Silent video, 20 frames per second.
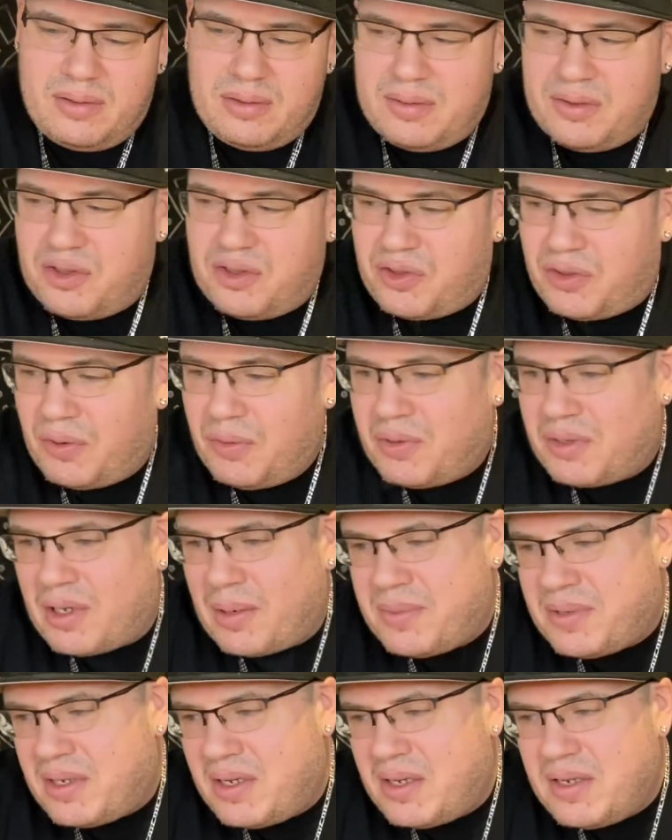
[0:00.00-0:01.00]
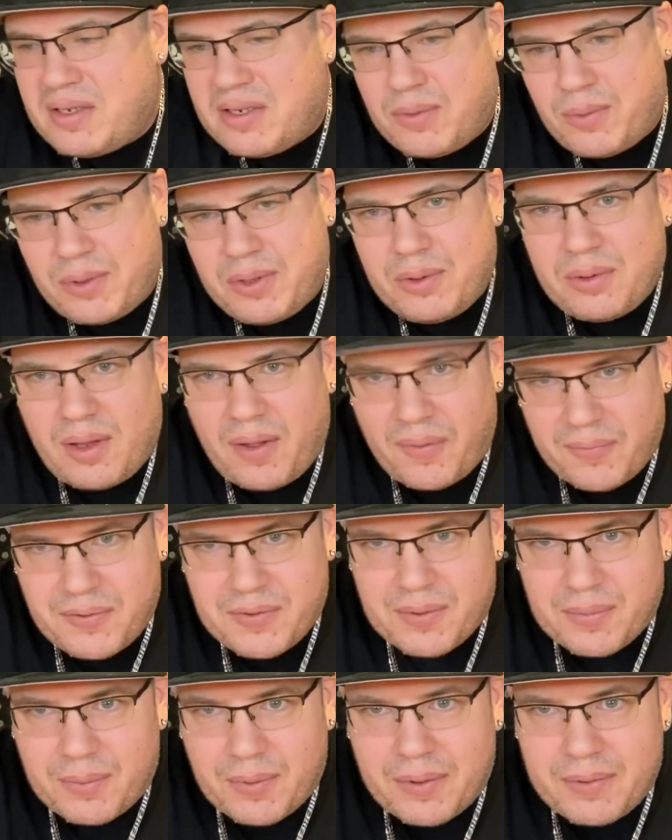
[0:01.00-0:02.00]
The truth comes easy when you love
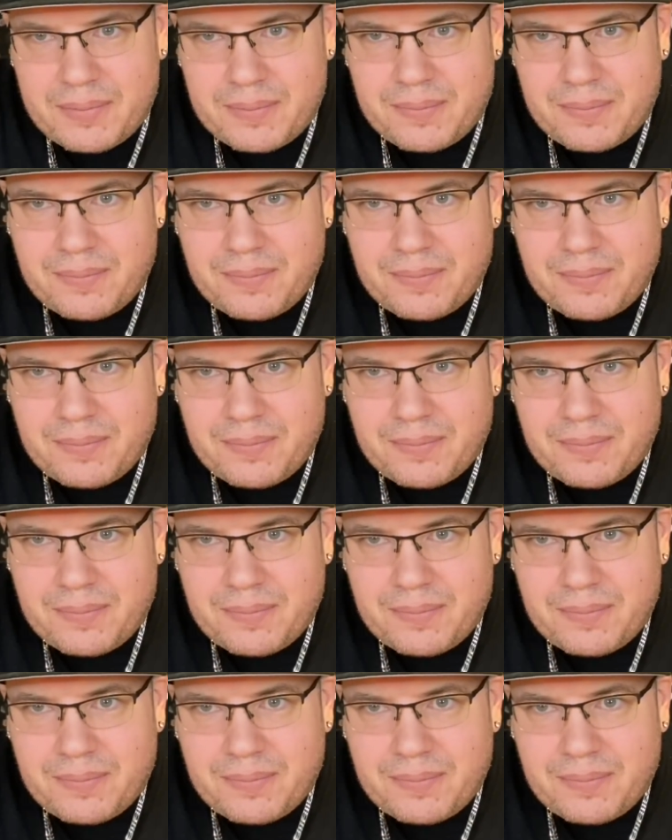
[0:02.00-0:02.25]
someone.